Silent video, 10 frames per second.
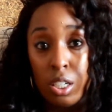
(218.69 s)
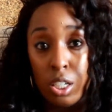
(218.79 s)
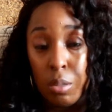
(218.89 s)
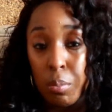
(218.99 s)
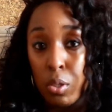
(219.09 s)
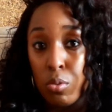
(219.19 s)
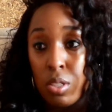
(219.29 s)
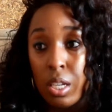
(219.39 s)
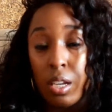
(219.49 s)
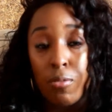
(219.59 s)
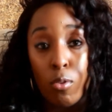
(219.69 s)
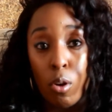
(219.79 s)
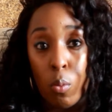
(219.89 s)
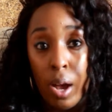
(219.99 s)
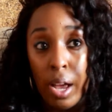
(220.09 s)
good music
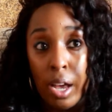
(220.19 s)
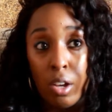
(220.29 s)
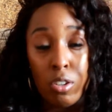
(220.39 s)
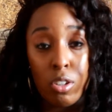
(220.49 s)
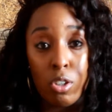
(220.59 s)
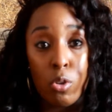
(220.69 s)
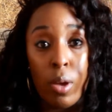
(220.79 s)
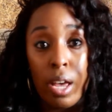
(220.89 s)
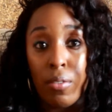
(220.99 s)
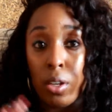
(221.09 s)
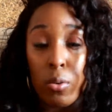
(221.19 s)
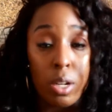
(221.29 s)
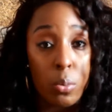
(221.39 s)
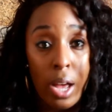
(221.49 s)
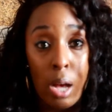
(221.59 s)
for a while, you know, you have
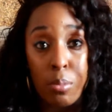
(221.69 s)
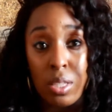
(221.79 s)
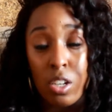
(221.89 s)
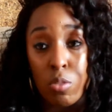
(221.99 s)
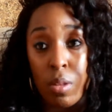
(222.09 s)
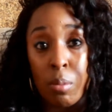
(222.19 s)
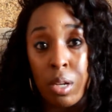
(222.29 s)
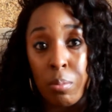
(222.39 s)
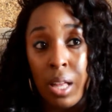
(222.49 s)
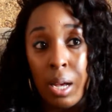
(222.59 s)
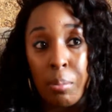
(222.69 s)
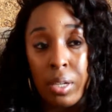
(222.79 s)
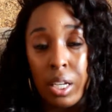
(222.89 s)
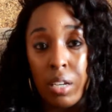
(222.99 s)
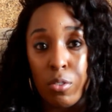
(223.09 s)
incredible album sales, blah blah blah,
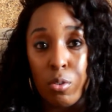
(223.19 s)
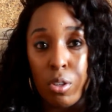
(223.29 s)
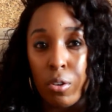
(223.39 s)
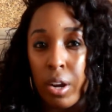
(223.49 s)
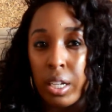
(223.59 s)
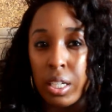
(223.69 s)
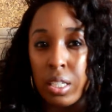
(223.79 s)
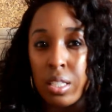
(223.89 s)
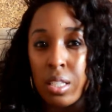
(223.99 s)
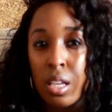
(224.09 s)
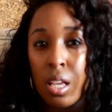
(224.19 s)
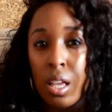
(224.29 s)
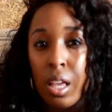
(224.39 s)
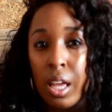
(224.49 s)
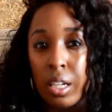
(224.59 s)
but if you're the greatest
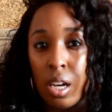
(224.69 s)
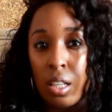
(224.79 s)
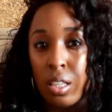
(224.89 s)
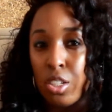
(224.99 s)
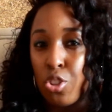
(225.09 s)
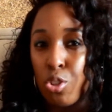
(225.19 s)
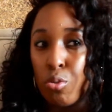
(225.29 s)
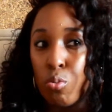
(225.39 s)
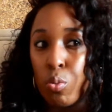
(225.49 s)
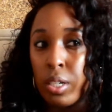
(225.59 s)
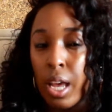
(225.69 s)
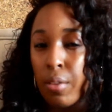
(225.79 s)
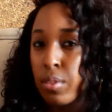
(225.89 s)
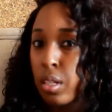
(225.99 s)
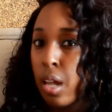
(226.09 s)
and all this, you wouldn't
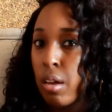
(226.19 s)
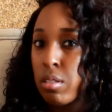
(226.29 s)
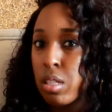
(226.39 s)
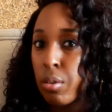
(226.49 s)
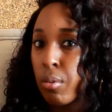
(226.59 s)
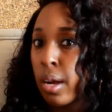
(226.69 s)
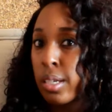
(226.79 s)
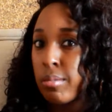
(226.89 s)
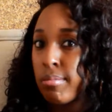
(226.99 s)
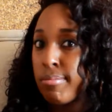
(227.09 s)
have to announce it, right?